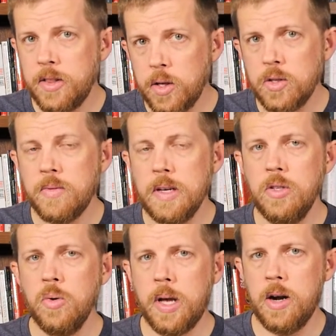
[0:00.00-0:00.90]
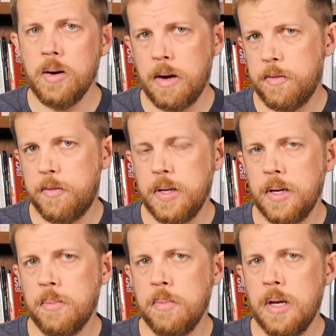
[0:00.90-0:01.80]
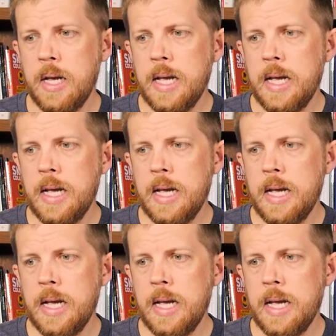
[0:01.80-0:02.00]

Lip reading: Those of us who care about freedom